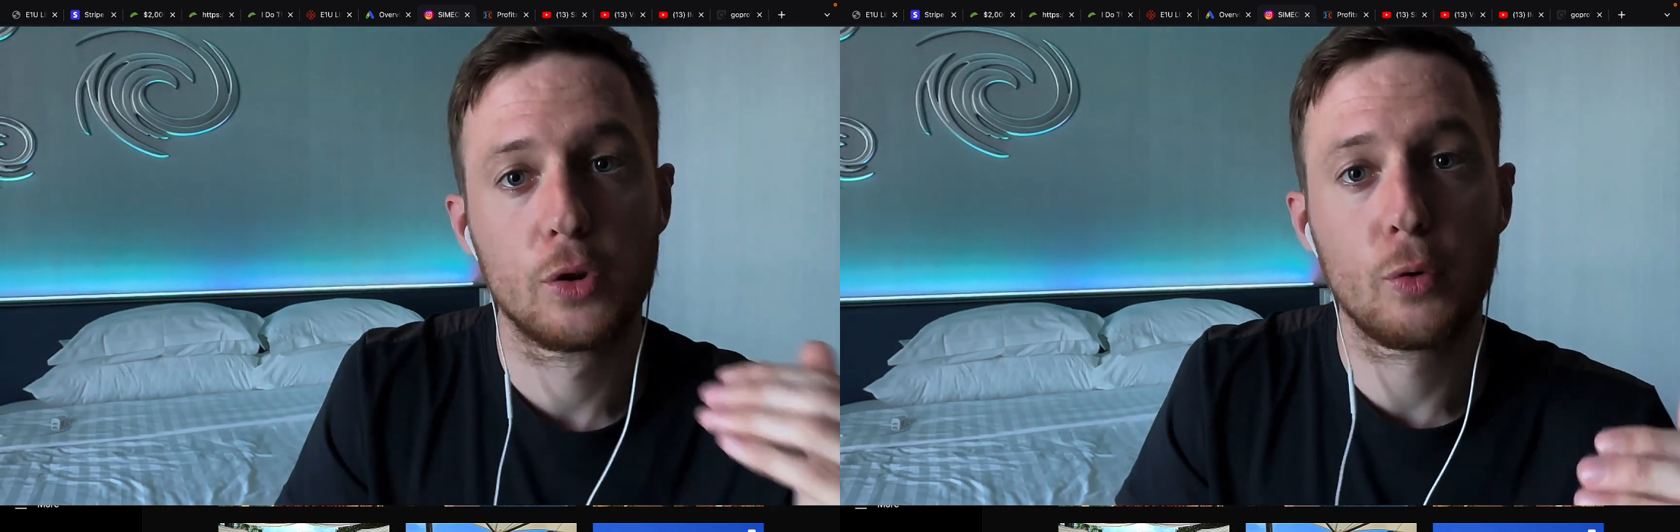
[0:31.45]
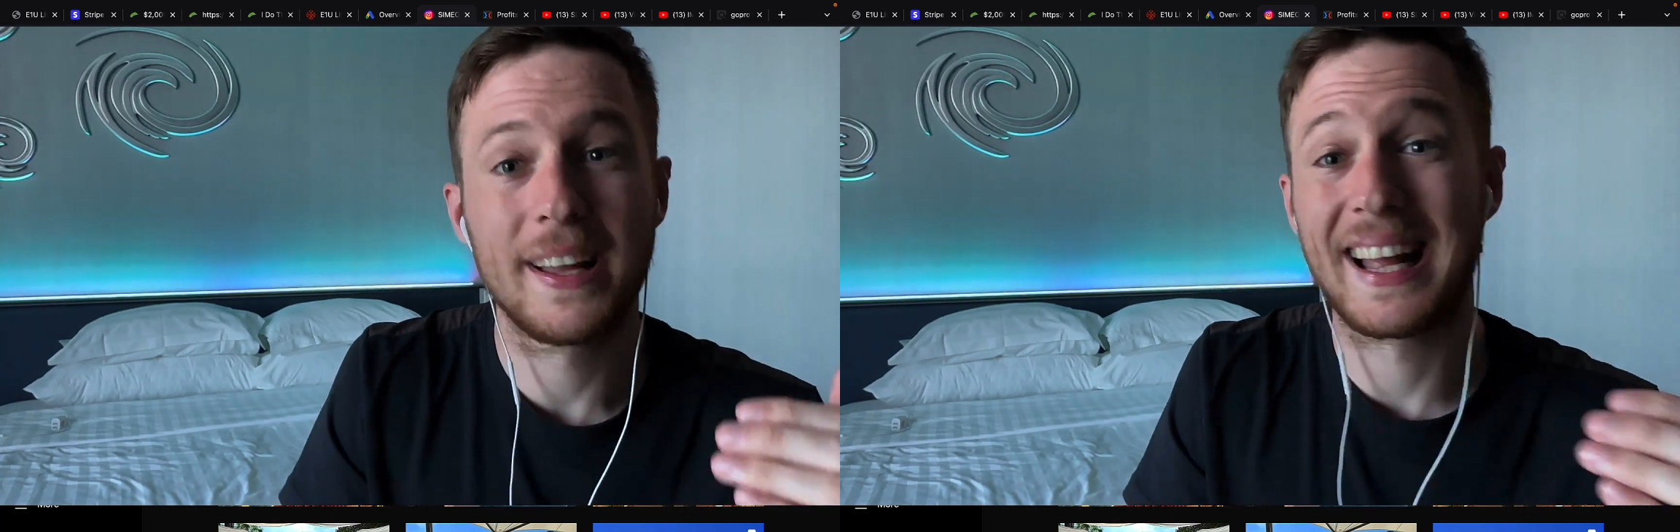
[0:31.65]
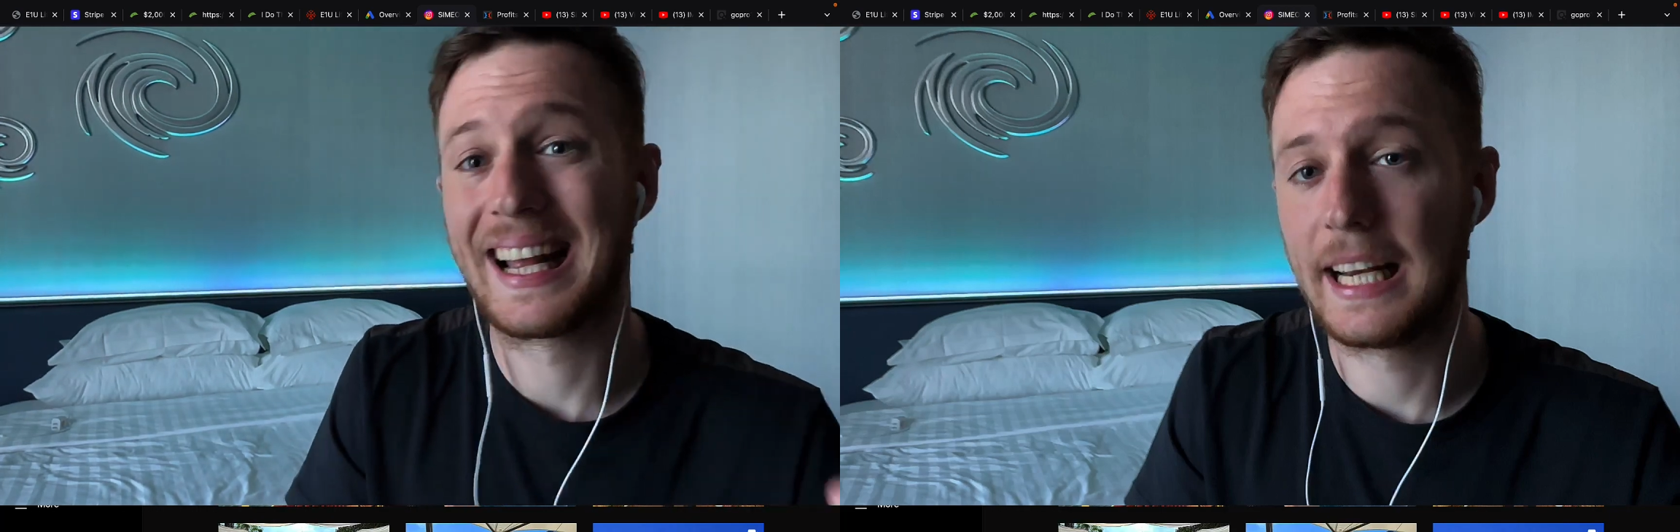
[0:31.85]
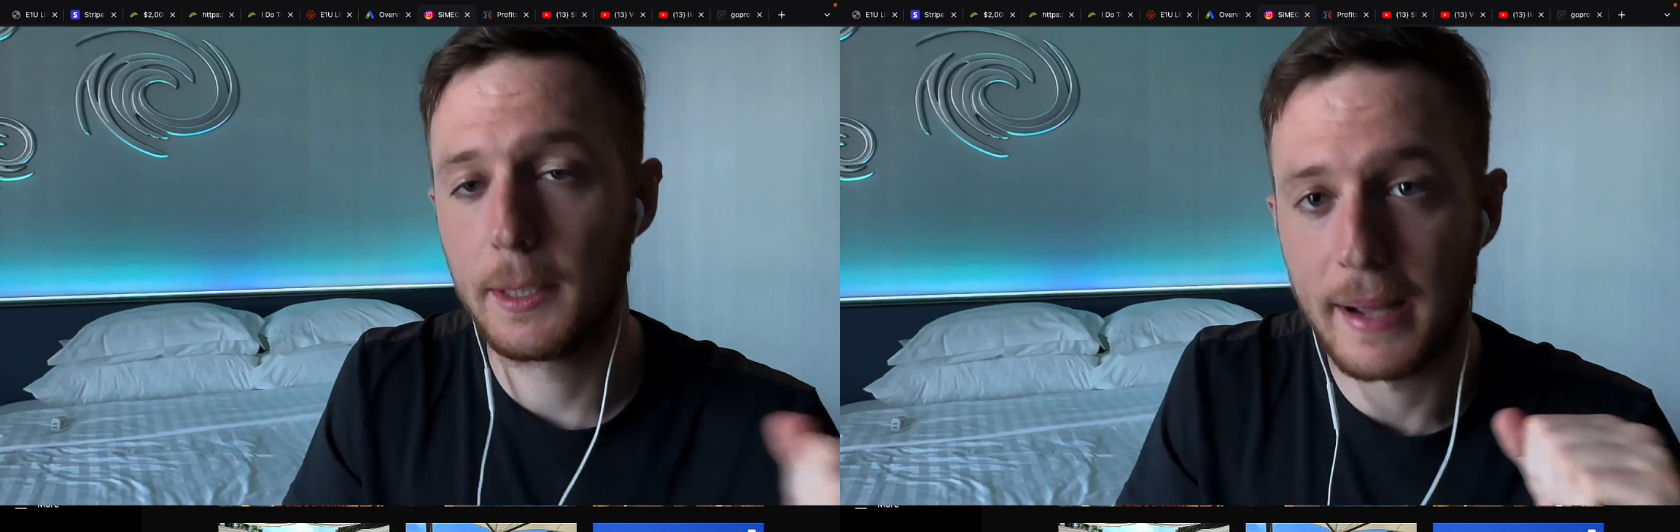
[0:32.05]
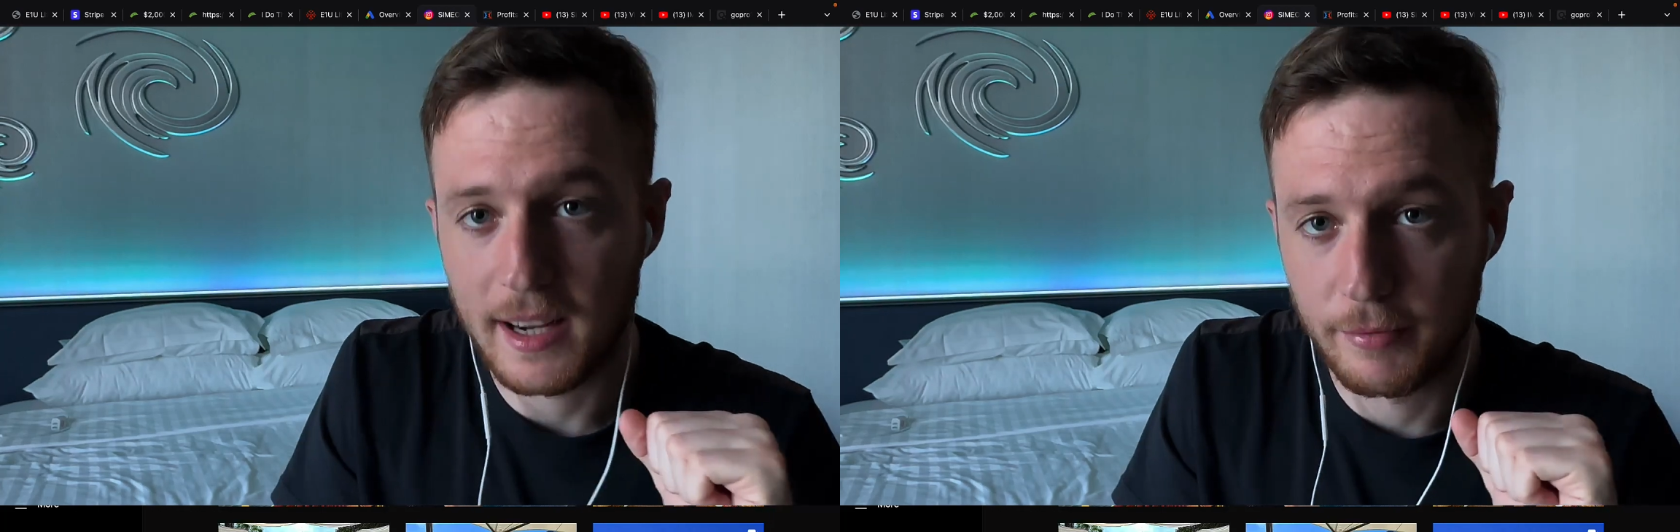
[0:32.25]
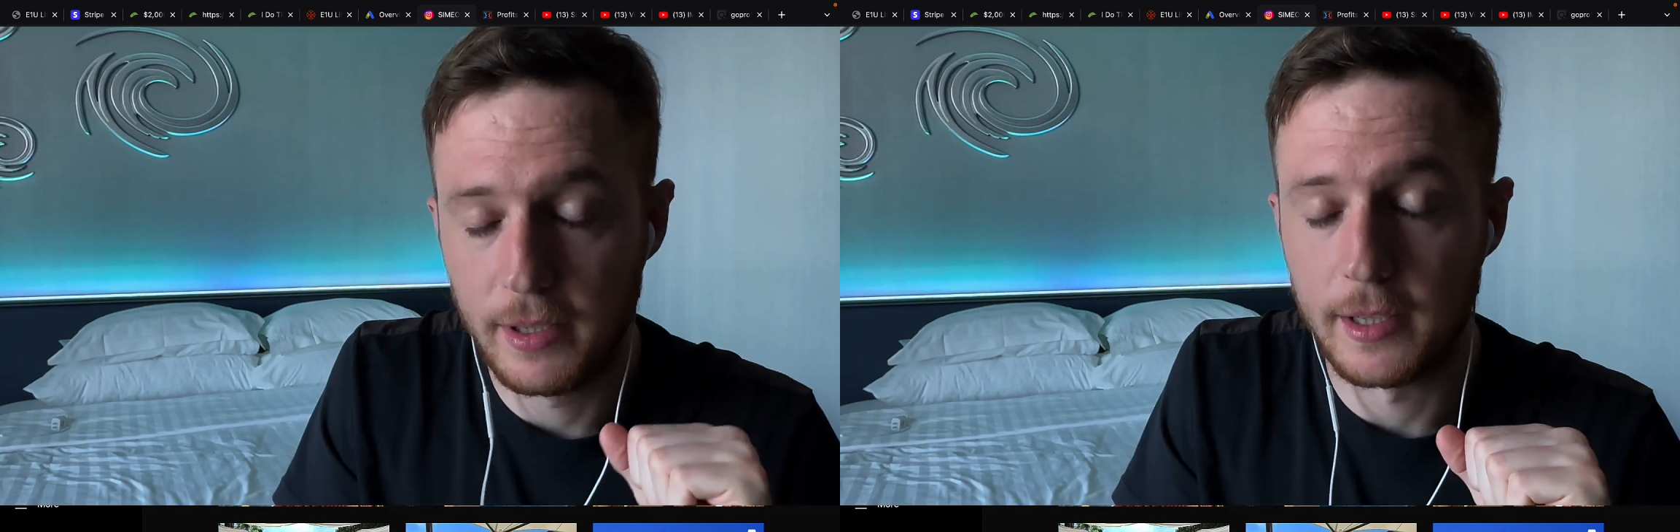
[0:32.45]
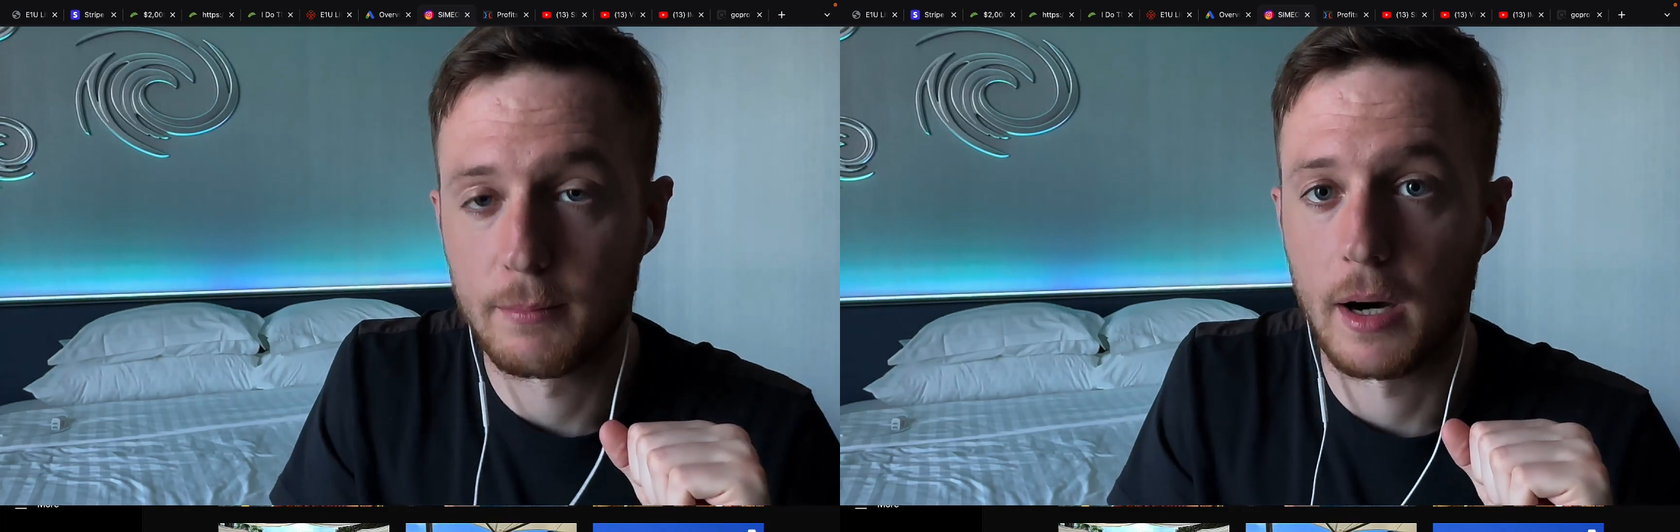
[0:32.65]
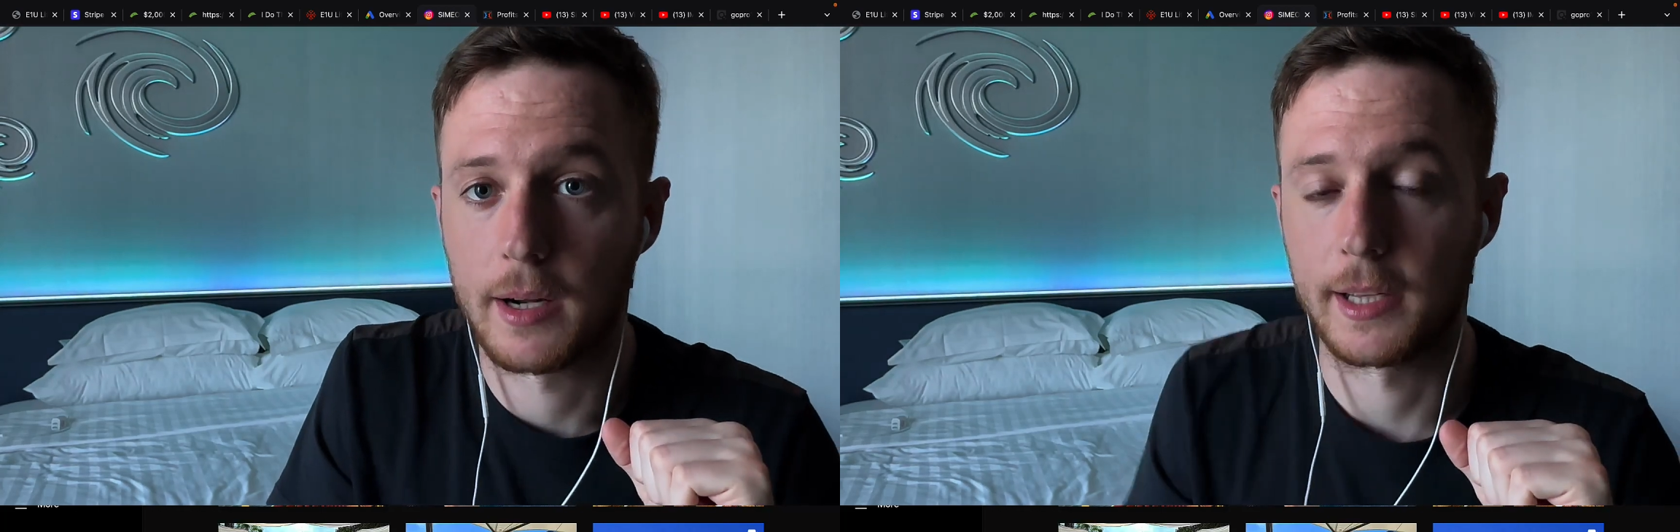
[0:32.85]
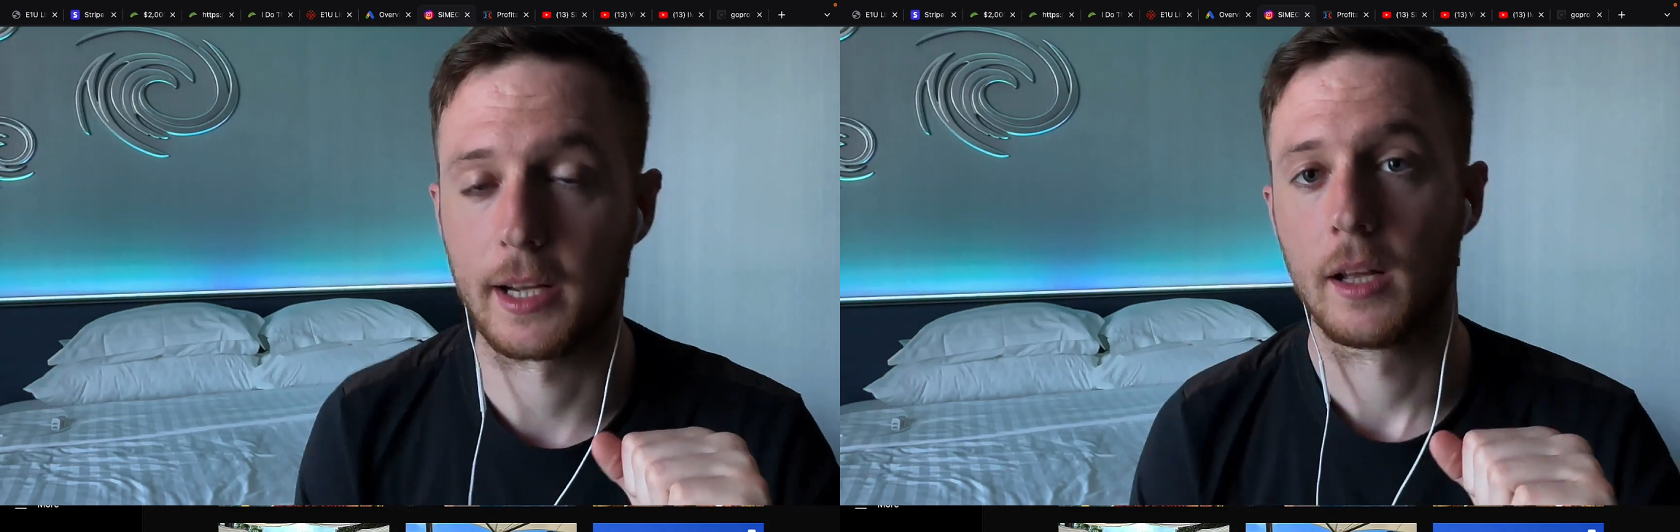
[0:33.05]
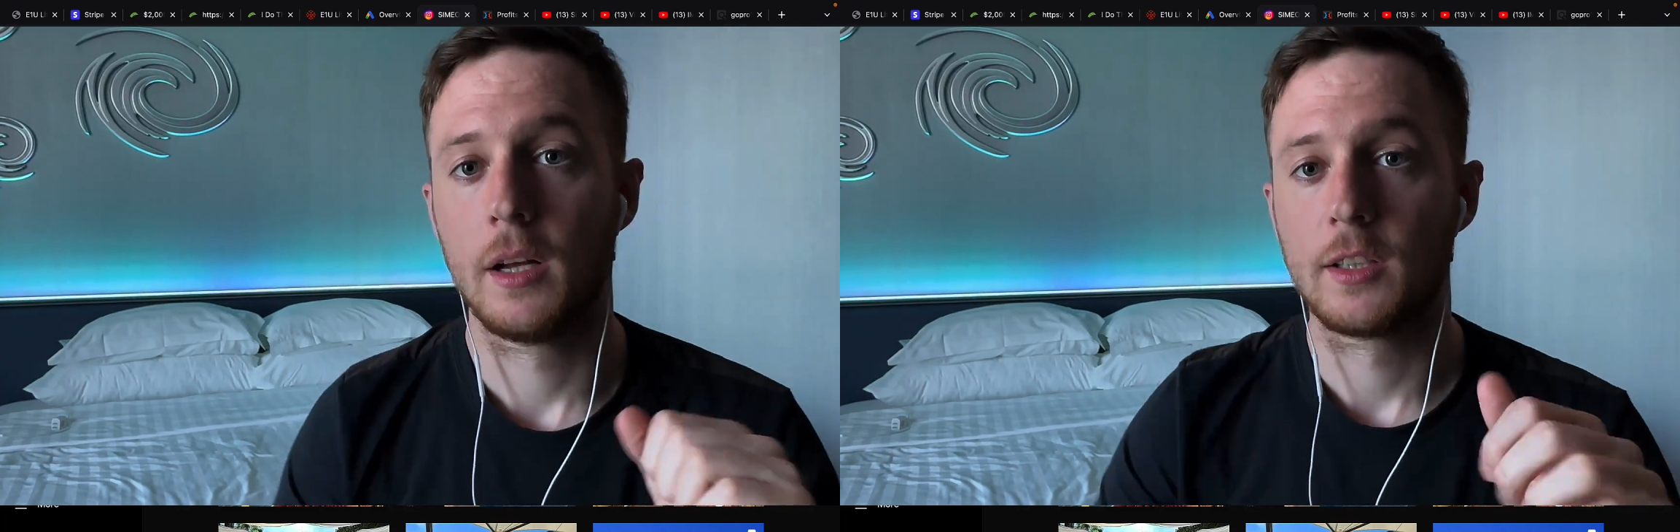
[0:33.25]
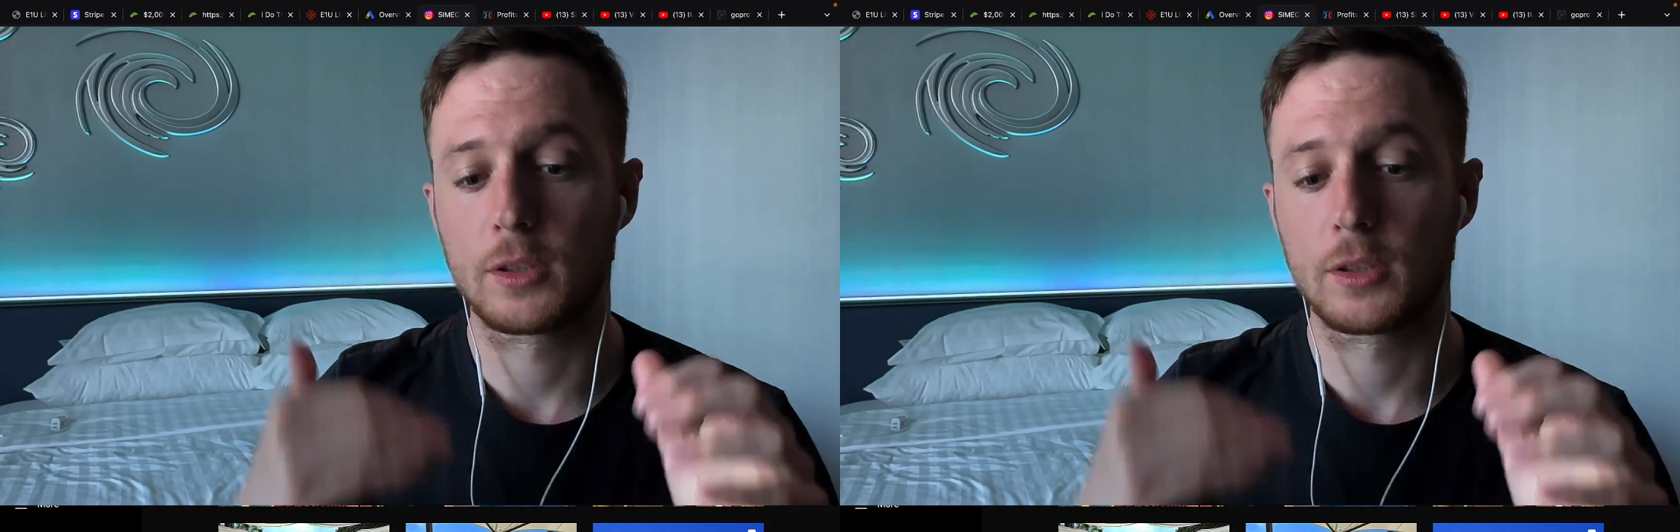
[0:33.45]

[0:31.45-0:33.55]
doing ClickBank affiliate marketing.